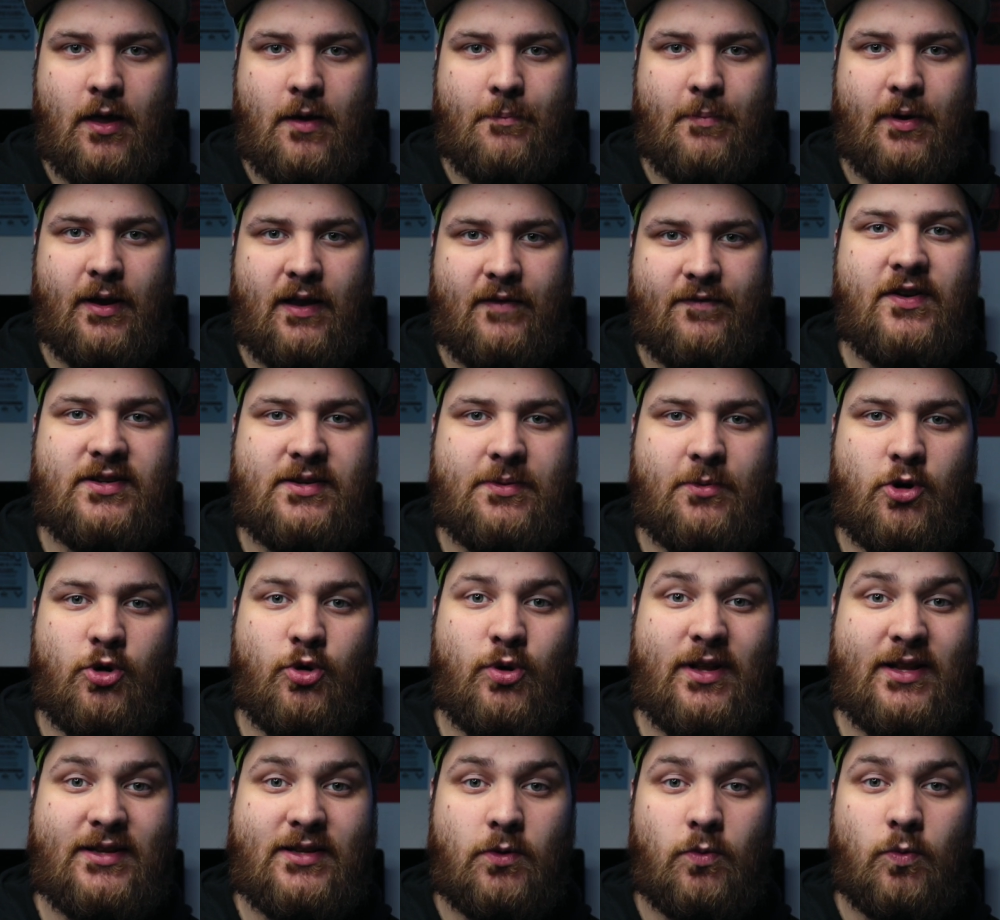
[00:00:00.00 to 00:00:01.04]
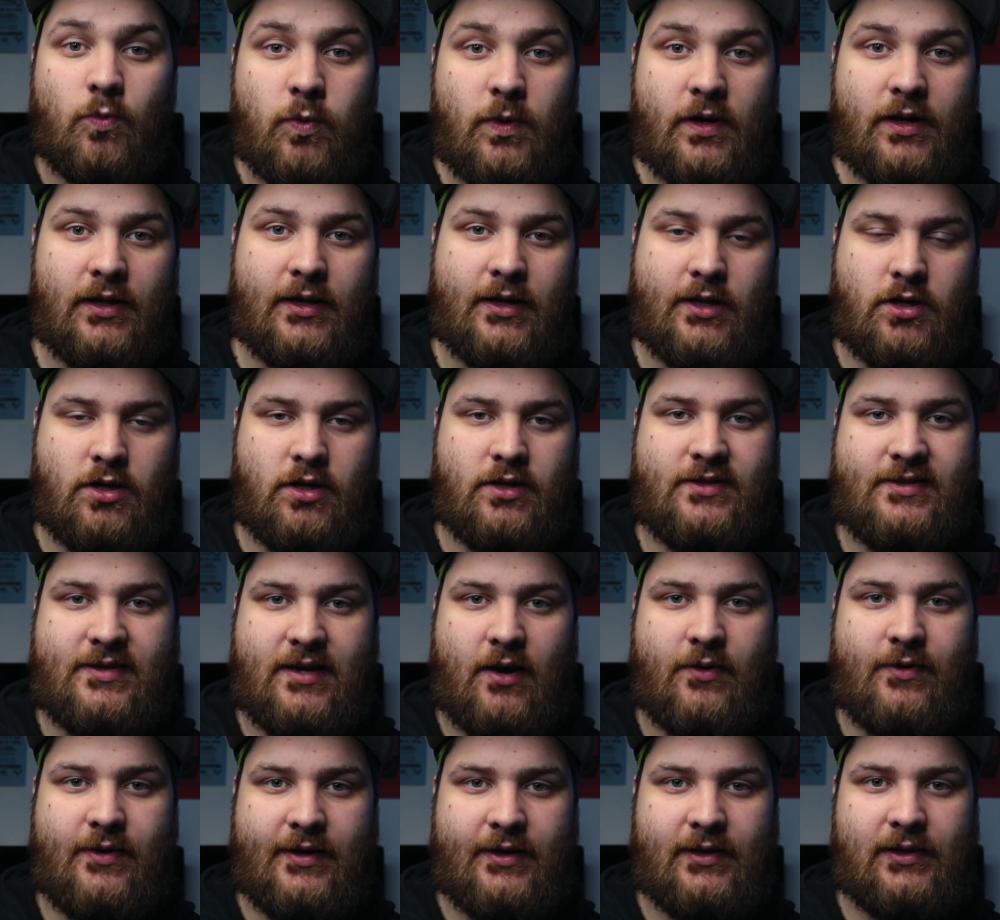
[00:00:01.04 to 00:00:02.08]
But if you're someone who needs a really good
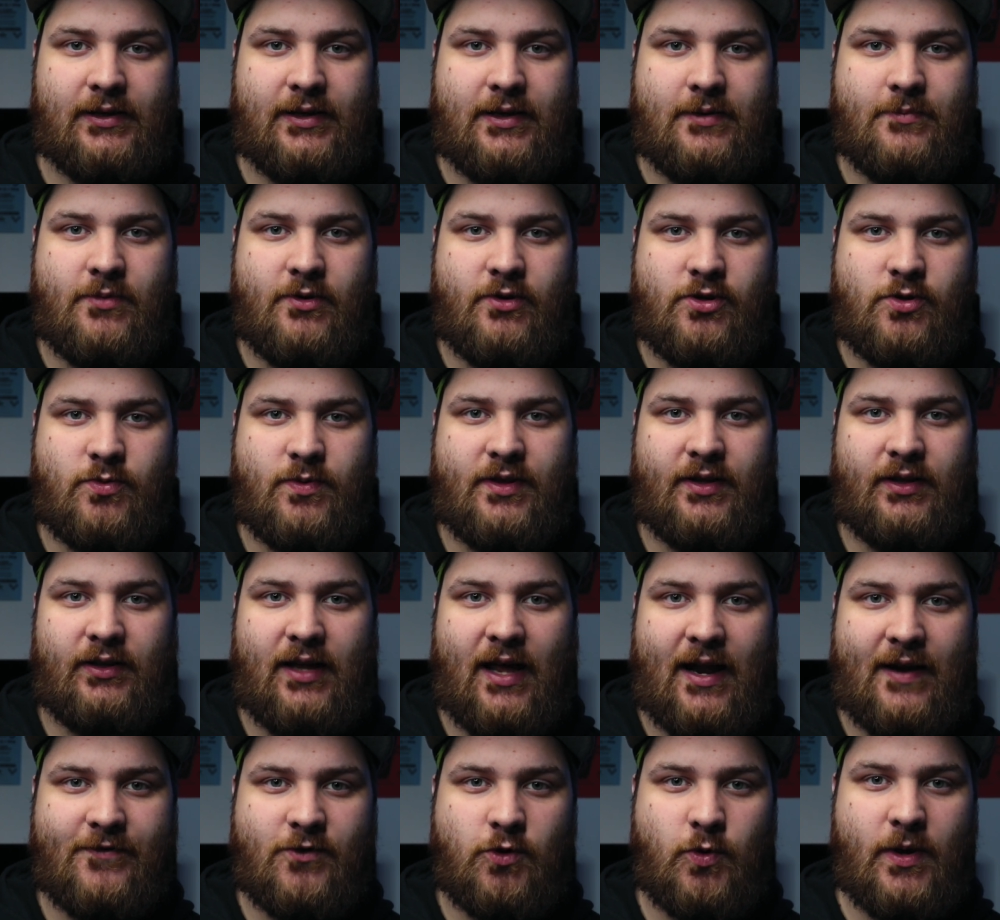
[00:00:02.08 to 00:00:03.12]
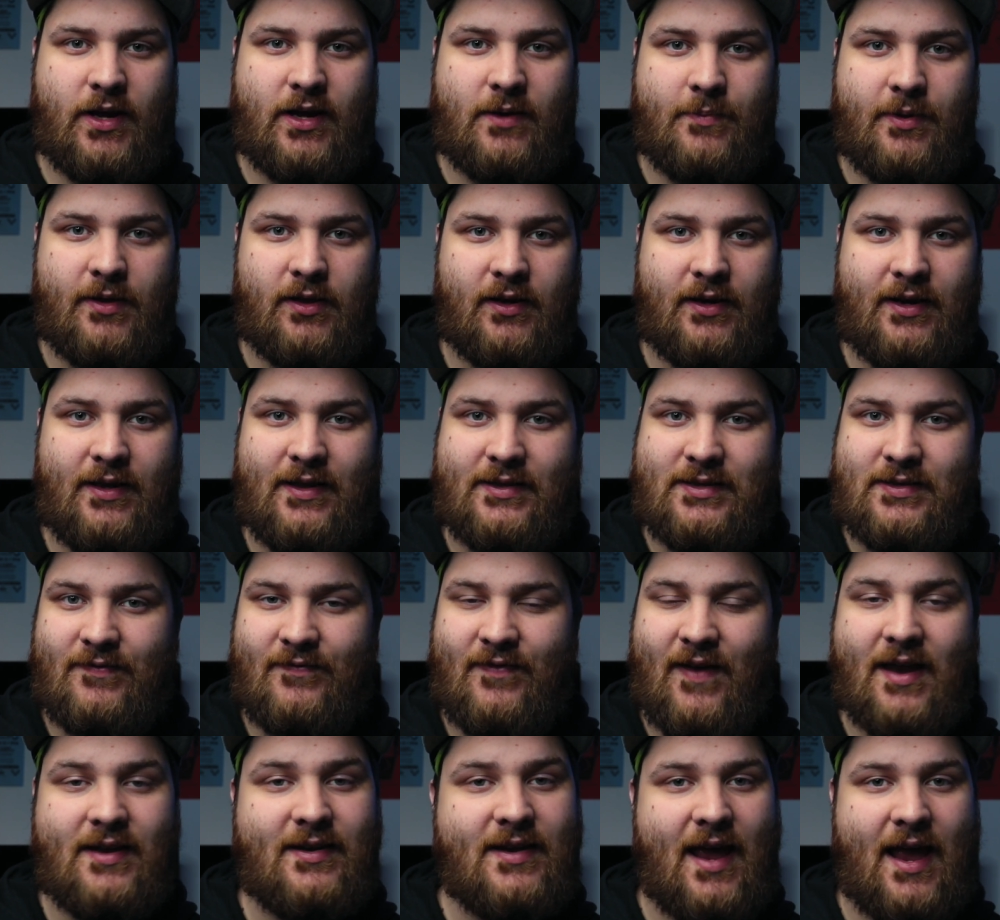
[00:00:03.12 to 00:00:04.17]
sounding clean boost with a lot of tweakability, it's a
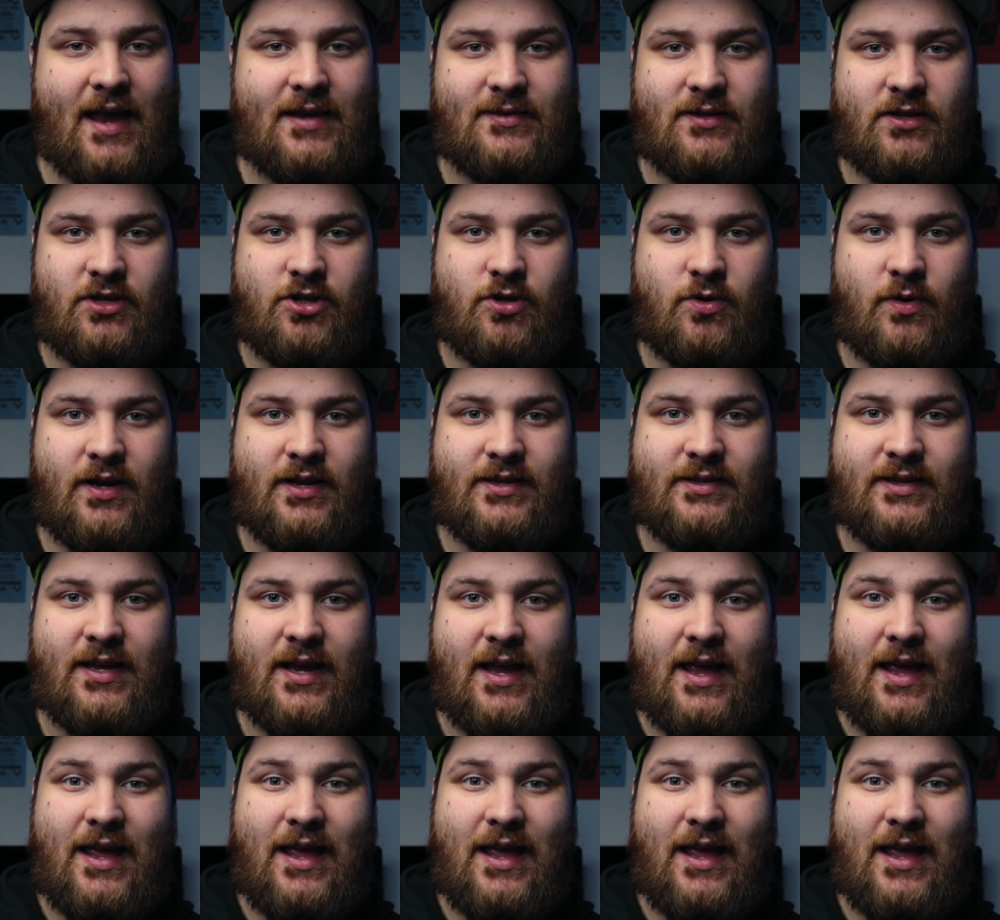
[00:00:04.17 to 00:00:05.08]
fantastic choice.